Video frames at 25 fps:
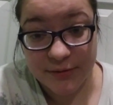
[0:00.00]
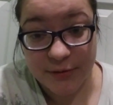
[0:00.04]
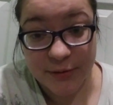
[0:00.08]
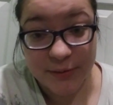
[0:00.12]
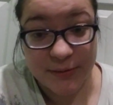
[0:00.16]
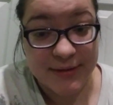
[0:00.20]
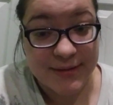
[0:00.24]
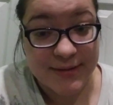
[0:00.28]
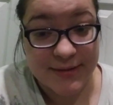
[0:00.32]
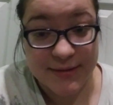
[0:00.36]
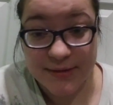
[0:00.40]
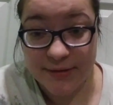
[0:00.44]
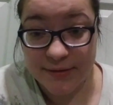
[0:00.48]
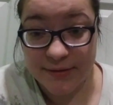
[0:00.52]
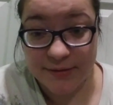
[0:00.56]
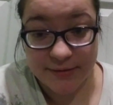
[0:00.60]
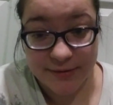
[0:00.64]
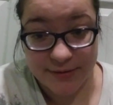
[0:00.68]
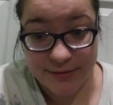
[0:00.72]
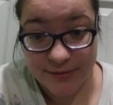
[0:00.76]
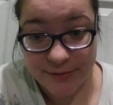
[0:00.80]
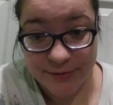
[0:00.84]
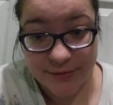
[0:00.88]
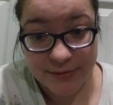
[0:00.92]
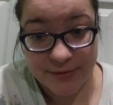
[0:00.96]
Don't listen to the
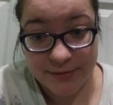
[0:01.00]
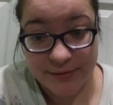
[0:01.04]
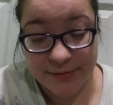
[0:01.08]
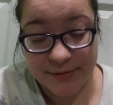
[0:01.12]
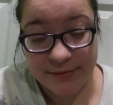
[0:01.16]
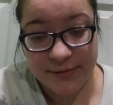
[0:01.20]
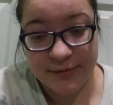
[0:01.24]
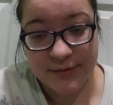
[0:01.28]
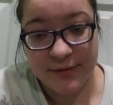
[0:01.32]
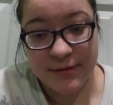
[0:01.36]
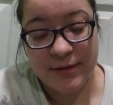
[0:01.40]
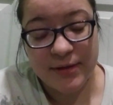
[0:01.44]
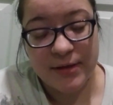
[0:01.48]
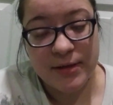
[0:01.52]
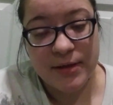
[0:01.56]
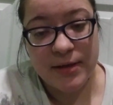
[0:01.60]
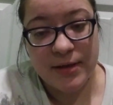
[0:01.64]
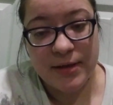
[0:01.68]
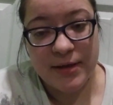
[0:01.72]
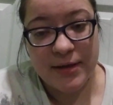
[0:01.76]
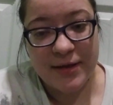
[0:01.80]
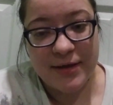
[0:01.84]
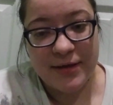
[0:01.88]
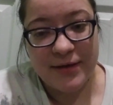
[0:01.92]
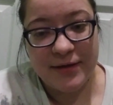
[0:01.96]
lizard.
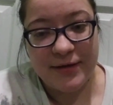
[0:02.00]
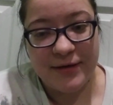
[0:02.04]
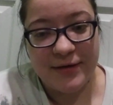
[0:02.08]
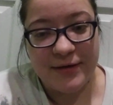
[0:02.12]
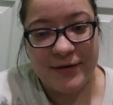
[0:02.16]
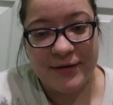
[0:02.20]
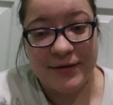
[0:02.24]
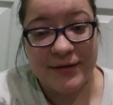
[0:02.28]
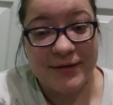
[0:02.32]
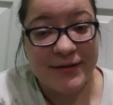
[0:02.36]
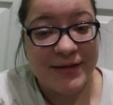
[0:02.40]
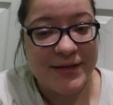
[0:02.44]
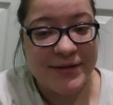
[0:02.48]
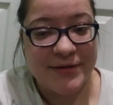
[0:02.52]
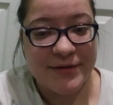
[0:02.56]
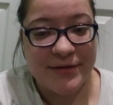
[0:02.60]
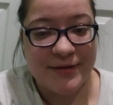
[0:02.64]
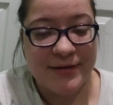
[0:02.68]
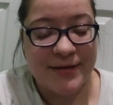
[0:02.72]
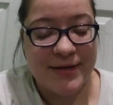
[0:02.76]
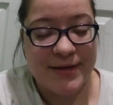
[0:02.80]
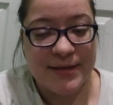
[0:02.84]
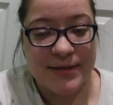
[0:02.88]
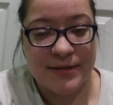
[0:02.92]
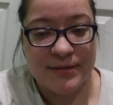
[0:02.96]
The
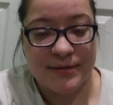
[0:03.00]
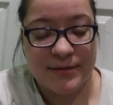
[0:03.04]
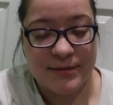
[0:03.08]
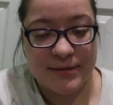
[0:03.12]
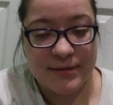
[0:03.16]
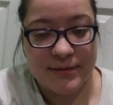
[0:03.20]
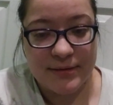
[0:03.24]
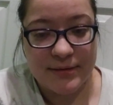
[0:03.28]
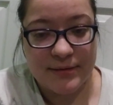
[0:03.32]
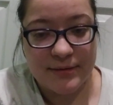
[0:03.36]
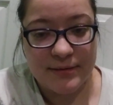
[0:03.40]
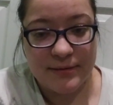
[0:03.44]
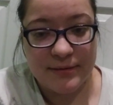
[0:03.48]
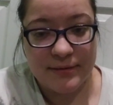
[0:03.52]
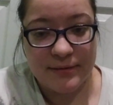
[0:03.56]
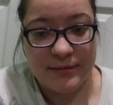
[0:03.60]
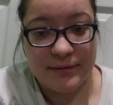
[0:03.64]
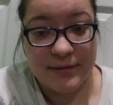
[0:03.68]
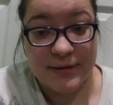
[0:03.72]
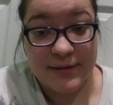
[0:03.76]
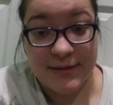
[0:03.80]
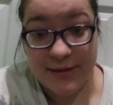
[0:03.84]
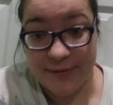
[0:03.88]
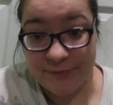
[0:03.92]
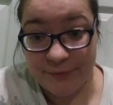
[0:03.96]
lizard is
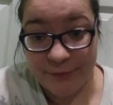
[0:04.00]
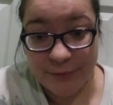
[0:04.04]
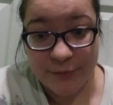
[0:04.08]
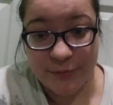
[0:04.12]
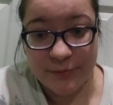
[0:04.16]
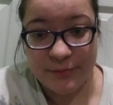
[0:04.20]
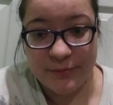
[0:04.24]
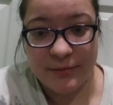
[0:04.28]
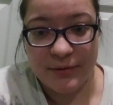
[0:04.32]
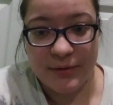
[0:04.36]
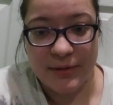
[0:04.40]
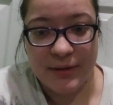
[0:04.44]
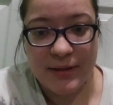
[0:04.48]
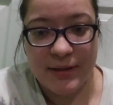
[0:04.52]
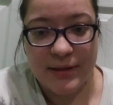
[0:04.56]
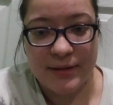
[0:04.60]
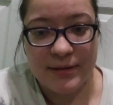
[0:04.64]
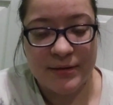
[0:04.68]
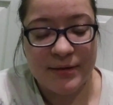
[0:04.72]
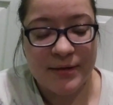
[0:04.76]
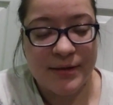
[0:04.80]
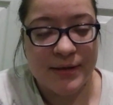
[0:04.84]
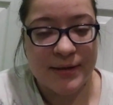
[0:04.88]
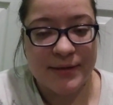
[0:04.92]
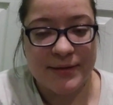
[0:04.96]
the devil. He
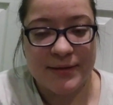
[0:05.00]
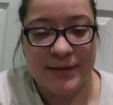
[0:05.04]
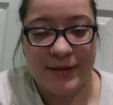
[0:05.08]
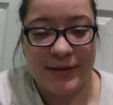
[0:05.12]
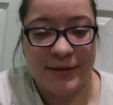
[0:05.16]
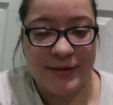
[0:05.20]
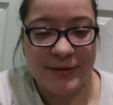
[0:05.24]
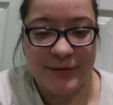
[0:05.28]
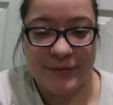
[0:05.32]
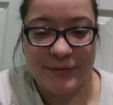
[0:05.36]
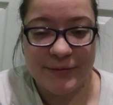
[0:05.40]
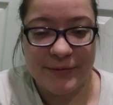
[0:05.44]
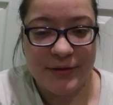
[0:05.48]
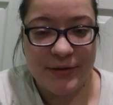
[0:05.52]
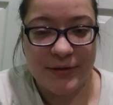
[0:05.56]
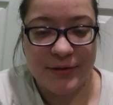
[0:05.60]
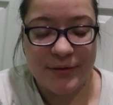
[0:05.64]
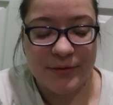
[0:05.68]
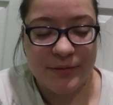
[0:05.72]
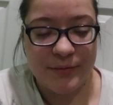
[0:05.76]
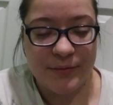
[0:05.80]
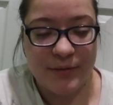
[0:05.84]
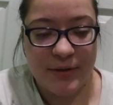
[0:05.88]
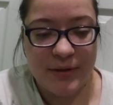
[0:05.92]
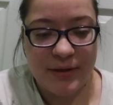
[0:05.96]
talks at you,
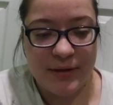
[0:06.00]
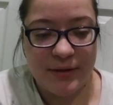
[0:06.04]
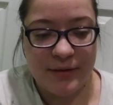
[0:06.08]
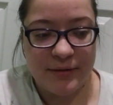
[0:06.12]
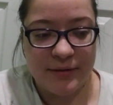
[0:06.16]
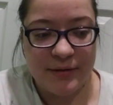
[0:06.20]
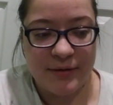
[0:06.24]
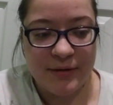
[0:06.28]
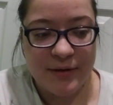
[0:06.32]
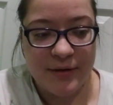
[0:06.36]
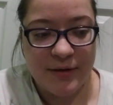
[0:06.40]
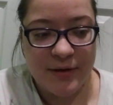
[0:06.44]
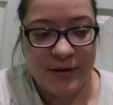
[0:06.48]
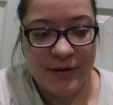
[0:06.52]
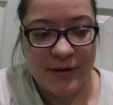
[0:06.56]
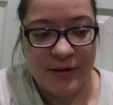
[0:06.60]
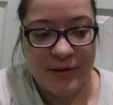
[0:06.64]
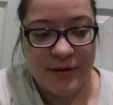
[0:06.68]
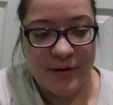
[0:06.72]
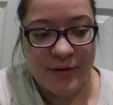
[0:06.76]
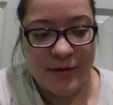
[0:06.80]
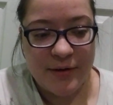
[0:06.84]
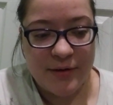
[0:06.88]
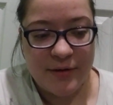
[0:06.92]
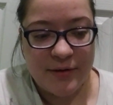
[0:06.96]

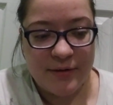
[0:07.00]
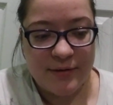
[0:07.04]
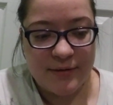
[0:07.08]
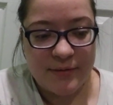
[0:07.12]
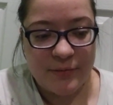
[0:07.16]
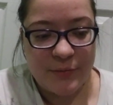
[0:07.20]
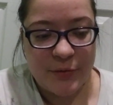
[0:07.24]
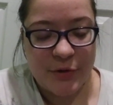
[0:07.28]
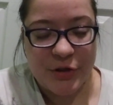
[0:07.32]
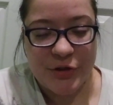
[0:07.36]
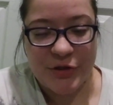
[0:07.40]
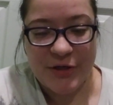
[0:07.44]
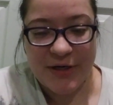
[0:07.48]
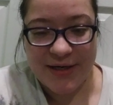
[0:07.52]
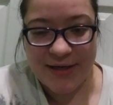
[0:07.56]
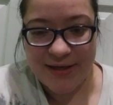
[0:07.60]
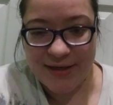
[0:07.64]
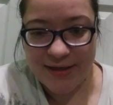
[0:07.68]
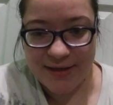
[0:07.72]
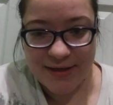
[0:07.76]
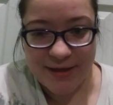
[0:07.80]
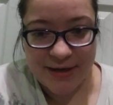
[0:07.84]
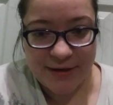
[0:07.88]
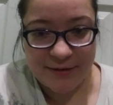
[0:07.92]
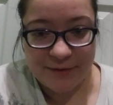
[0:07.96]
when you're trying to
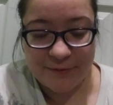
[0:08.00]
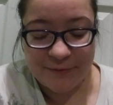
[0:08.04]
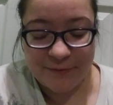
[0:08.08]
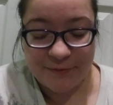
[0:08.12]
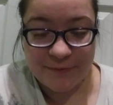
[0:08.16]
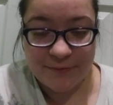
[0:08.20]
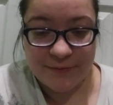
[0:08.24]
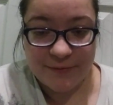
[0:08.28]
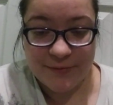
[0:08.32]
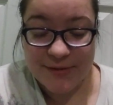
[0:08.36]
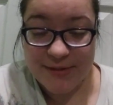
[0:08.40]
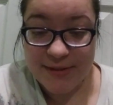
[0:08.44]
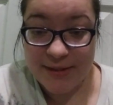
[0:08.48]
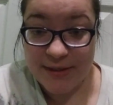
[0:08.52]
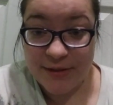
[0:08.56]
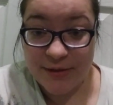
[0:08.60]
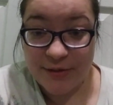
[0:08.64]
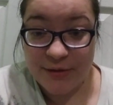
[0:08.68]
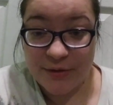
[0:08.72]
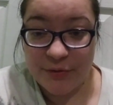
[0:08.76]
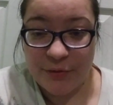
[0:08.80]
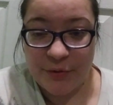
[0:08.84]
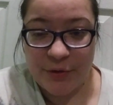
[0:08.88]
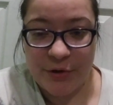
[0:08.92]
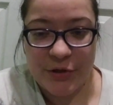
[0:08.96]
get out of
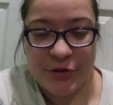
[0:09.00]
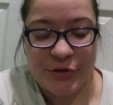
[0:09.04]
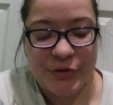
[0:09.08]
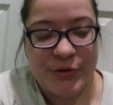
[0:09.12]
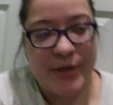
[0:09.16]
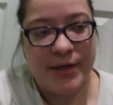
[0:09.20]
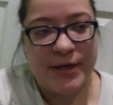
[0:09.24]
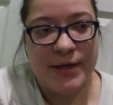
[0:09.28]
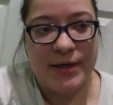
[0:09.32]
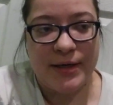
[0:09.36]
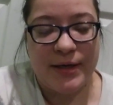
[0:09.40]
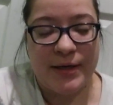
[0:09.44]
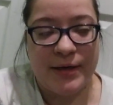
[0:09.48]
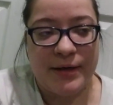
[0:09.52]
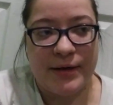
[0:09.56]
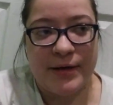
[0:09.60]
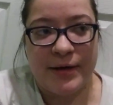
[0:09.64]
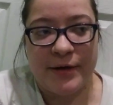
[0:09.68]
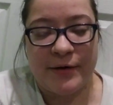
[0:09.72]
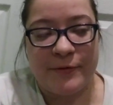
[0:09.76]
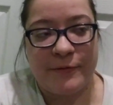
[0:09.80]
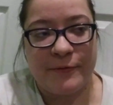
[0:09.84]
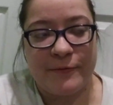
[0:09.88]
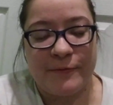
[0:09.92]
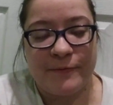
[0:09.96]
sin, or you're trying to get
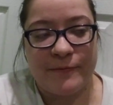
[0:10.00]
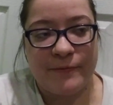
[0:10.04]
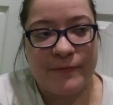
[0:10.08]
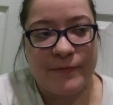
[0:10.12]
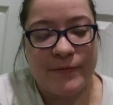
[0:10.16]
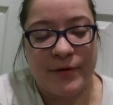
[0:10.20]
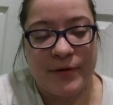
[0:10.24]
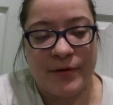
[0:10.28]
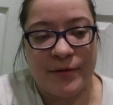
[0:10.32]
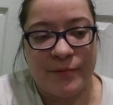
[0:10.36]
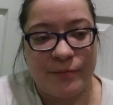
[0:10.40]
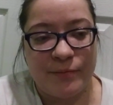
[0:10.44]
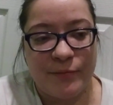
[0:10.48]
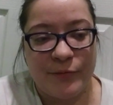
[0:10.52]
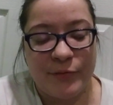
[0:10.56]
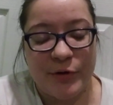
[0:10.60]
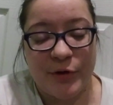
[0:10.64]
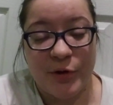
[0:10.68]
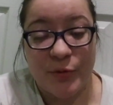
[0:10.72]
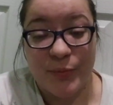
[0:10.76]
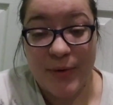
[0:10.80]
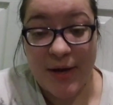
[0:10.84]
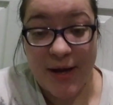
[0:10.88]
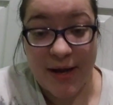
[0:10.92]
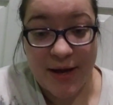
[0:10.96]
out of
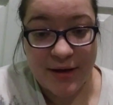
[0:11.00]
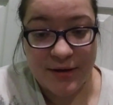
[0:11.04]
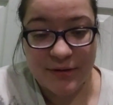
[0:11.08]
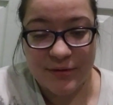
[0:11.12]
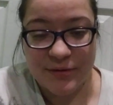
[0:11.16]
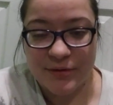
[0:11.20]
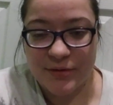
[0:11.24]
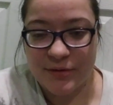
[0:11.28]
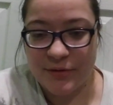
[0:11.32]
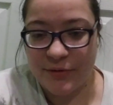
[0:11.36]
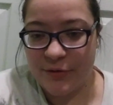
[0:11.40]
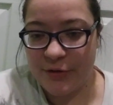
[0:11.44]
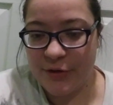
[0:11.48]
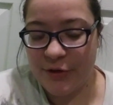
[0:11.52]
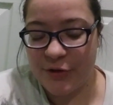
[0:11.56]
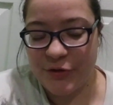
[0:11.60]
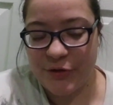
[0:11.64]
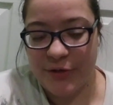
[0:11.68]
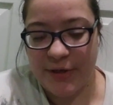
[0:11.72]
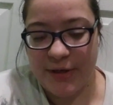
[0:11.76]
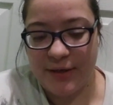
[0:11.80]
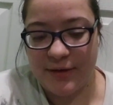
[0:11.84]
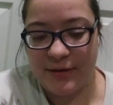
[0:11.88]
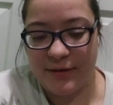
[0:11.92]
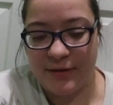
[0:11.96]
your past, or you're
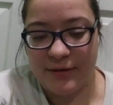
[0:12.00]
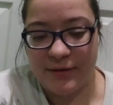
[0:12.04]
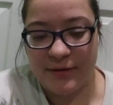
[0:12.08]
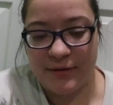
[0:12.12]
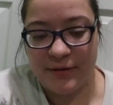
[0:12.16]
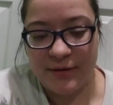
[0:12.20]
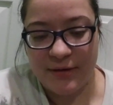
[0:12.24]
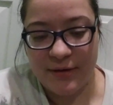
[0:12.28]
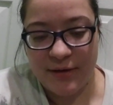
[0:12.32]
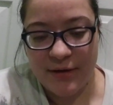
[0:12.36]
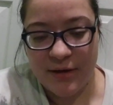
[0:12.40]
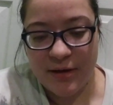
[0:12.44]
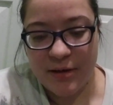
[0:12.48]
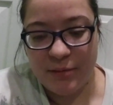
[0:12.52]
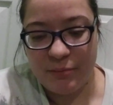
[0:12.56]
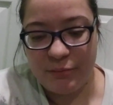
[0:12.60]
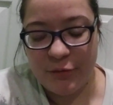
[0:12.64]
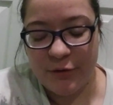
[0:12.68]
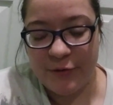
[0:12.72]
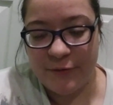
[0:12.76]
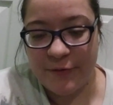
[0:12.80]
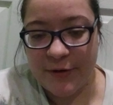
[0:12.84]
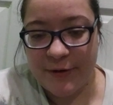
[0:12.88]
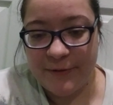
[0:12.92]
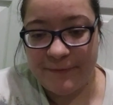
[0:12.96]
trying to
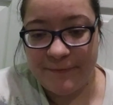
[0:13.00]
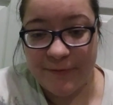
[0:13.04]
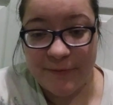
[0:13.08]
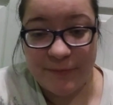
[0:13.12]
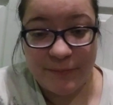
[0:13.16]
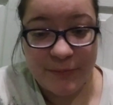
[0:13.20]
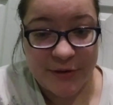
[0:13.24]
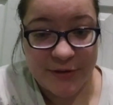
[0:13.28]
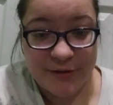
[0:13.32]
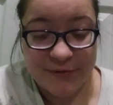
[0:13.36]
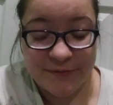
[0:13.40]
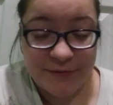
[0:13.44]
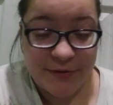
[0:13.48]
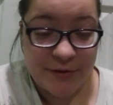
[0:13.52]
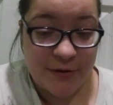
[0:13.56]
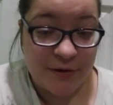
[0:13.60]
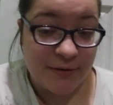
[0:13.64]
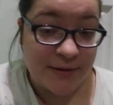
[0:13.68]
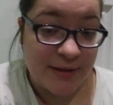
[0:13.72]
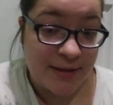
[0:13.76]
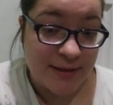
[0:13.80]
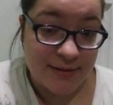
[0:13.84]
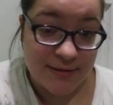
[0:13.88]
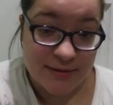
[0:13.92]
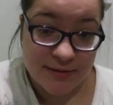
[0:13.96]
move on from this fear or
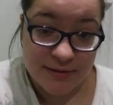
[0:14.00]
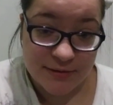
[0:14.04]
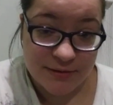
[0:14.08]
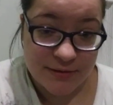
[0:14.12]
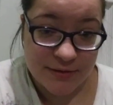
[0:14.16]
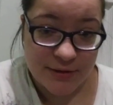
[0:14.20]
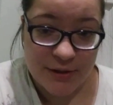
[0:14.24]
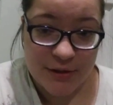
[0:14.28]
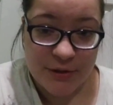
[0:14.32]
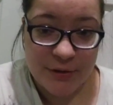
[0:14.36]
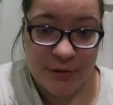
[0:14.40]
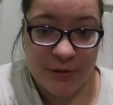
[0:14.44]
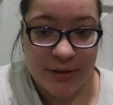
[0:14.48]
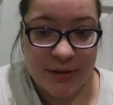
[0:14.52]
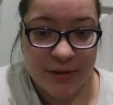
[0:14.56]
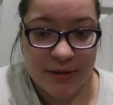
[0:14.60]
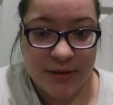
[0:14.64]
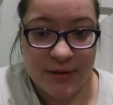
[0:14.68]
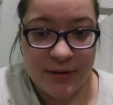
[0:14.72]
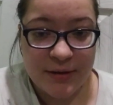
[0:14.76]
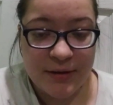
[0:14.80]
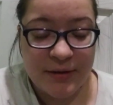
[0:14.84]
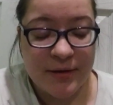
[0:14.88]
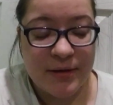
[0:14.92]
this insecurity.